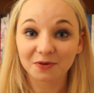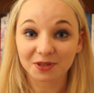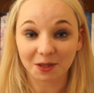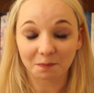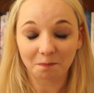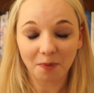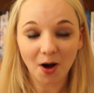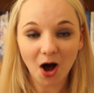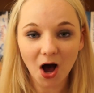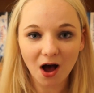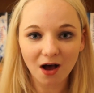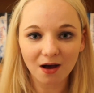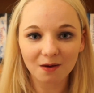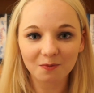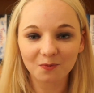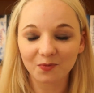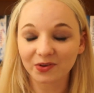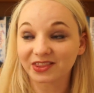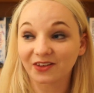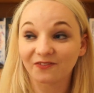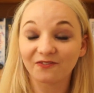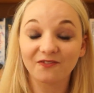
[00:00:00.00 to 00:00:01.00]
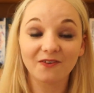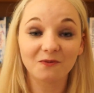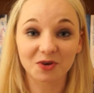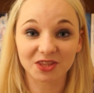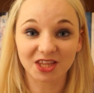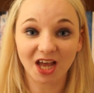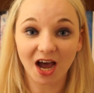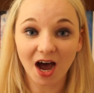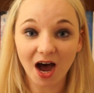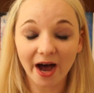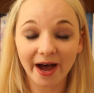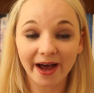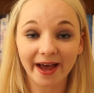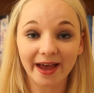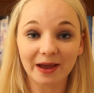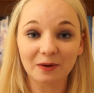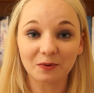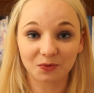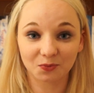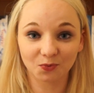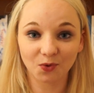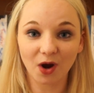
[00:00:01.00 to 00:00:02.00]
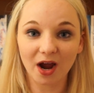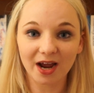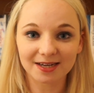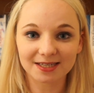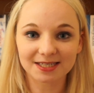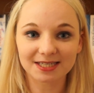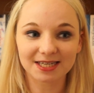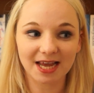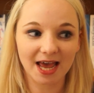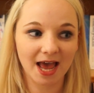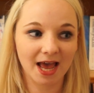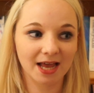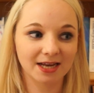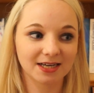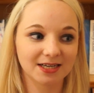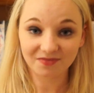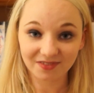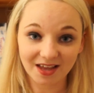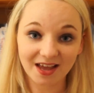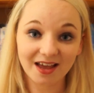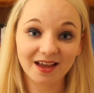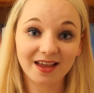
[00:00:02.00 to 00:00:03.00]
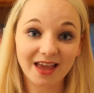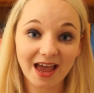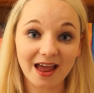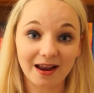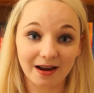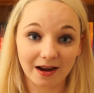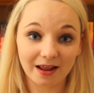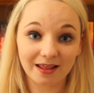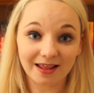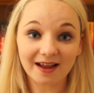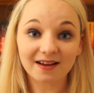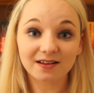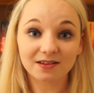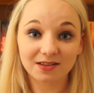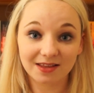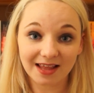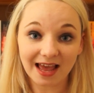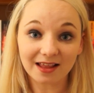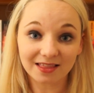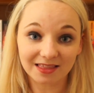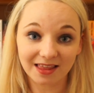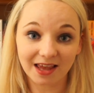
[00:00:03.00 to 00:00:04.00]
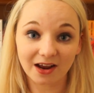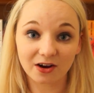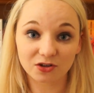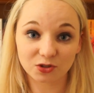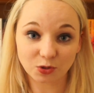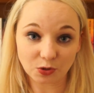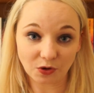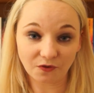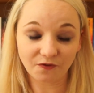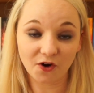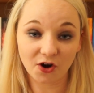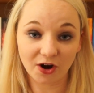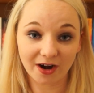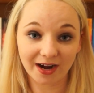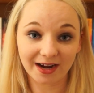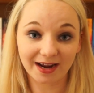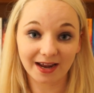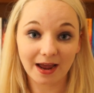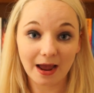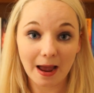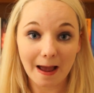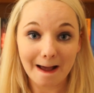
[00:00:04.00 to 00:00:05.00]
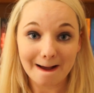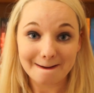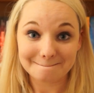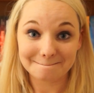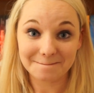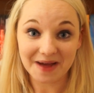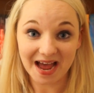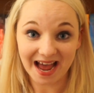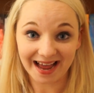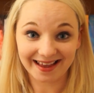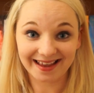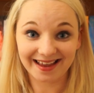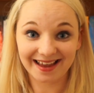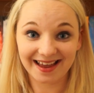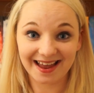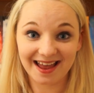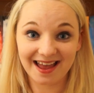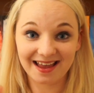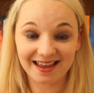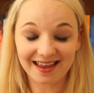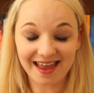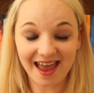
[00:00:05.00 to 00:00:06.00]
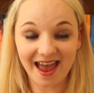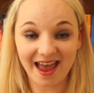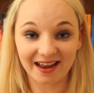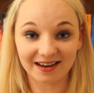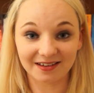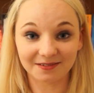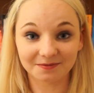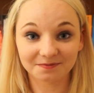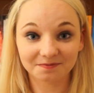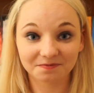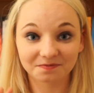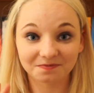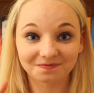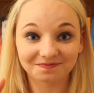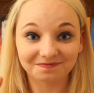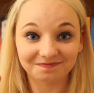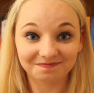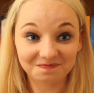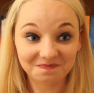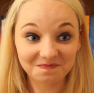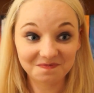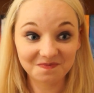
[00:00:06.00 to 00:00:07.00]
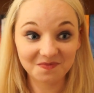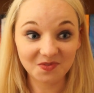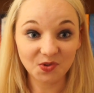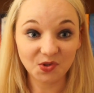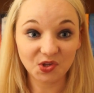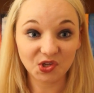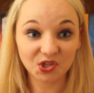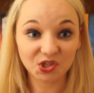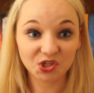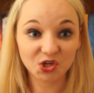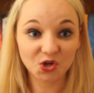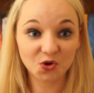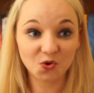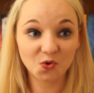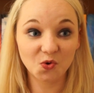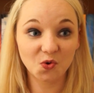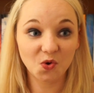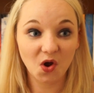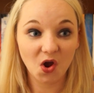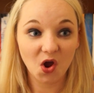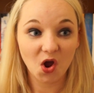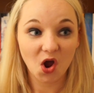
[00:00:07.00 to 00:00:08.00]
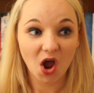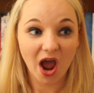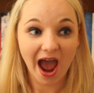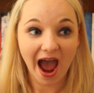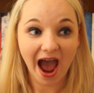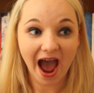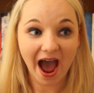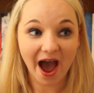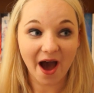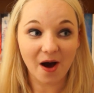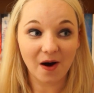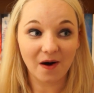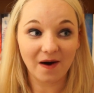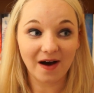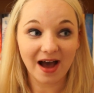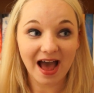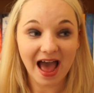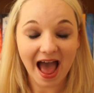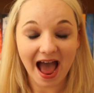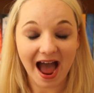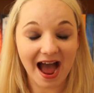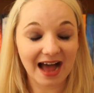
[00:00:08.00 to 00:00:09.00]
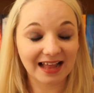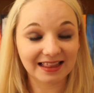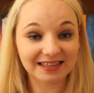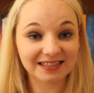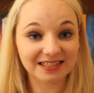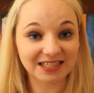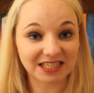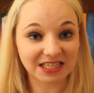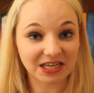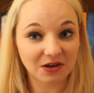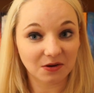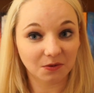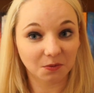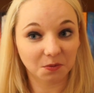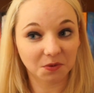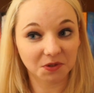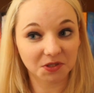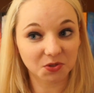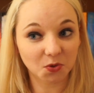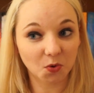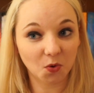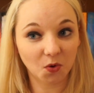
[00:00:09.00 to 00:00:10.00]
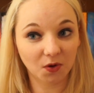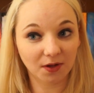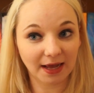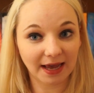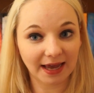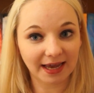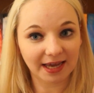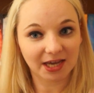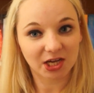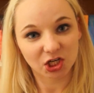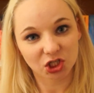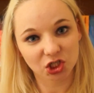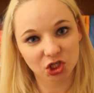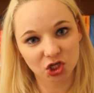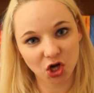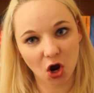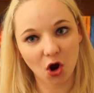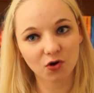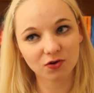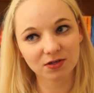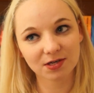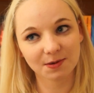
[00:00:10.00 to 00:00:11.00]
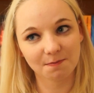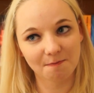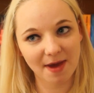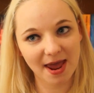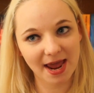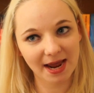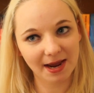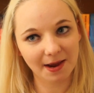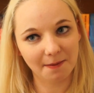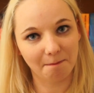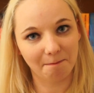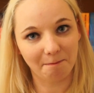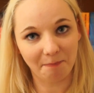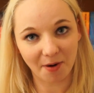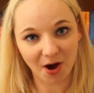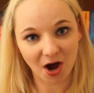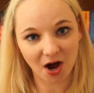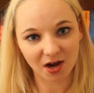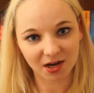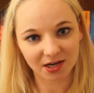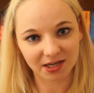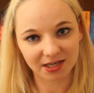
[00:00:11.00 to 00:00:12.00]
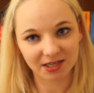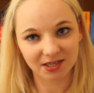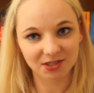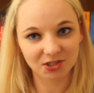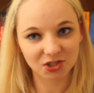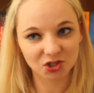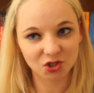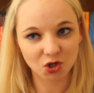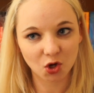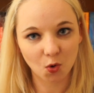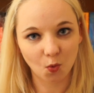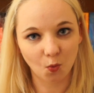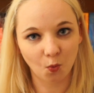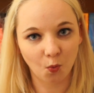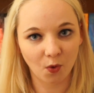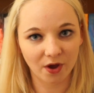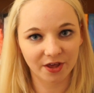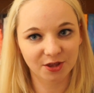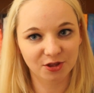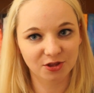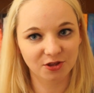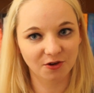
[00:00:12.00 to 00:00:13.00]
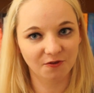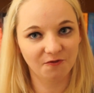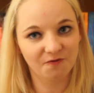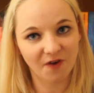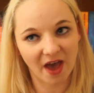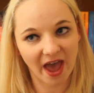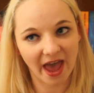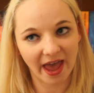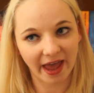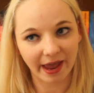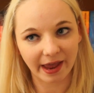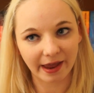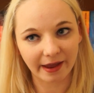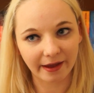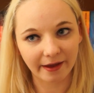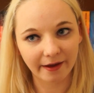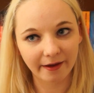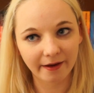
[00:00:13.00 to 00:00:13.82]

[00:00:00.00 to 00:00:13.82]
palm, with the eye, with Rysand, again, that there is referring back again to how Alice was all like, don't make bargains with the Fae.